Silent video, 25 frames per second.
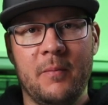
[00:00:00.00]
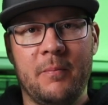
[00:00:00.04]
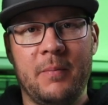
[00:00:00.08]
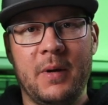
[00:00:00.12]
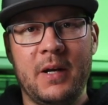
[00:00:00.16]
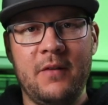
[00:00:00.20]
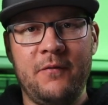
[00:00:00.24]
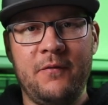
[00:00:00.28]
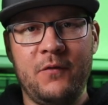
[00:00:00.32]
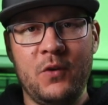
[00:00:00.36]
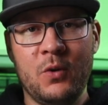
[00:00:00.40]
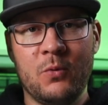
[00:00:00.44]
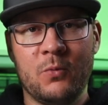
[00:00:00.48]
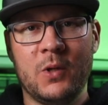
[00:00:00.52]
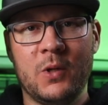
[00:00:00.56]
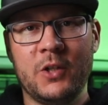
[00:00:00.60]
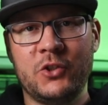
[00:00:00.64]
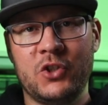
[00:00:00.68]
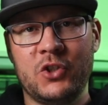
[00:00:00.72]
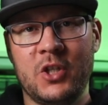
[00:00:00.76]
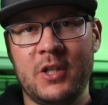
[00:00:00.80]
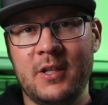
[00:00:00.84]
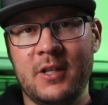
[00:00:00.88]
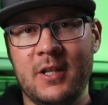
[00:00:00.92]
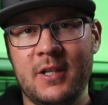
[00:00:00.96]
But if you're
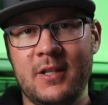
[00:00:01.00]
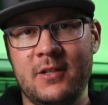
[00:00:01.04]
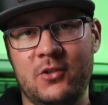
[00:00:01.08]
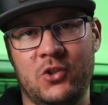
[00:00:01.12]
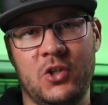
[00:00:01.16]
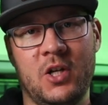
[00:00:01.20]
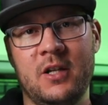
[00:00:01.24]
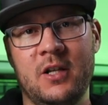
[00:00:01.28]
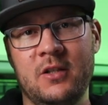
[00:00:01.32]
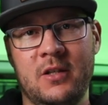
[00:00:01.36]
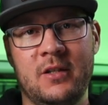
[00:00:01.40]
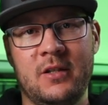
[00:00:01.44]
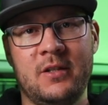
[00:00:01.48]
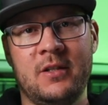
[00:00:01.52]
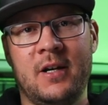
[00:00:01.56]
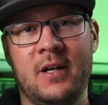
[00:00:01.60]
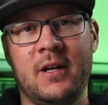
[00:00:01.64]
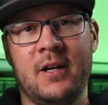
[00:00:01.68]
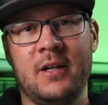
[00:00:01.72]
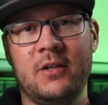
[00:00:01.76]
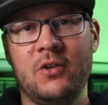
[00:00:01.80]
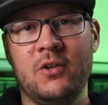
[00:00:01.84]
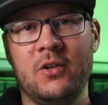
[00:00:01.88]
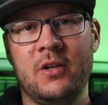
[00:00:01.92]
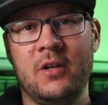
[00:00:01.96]
watching this, chances
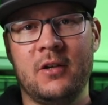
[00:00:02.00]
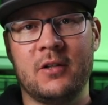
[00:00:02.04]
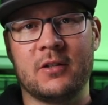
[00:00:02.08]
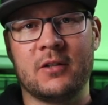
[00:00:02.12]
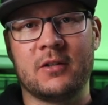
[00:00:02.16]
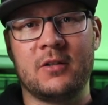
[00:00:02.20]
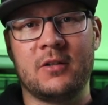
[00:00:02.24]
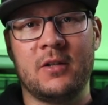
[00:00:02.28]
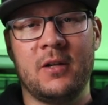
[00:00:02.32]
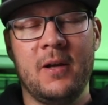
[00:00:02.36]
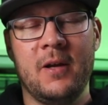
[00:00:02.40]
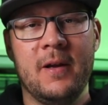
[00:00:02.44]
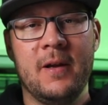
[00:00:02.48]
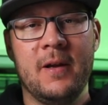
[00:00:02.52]
are you're not.